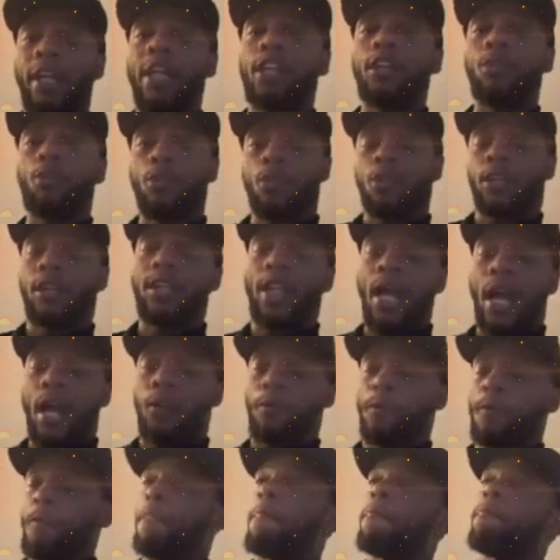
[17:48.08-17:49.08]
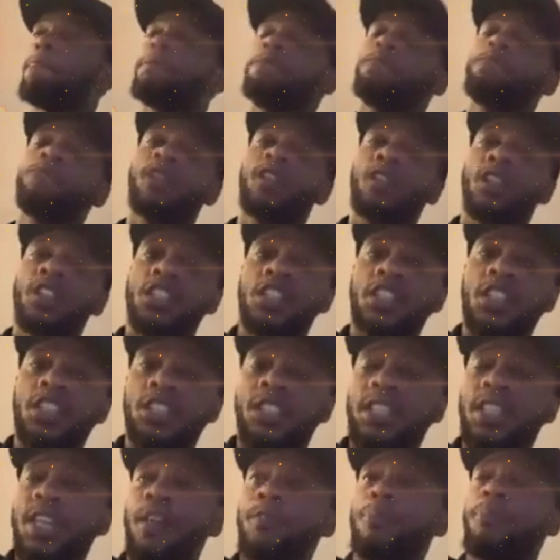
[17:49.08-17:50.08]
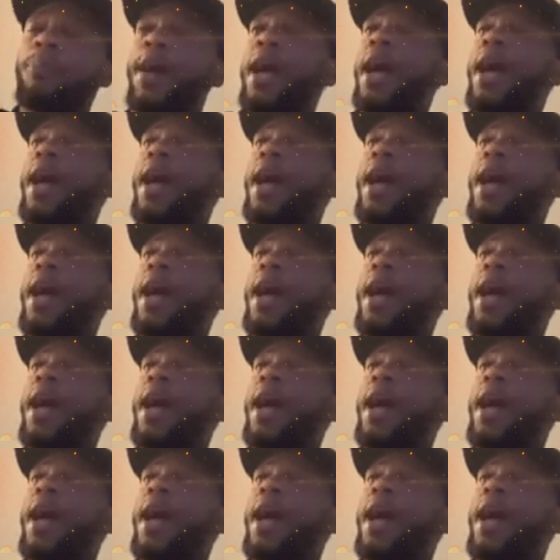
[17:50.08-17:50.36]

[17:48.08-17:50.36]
a plan to work it out. She said,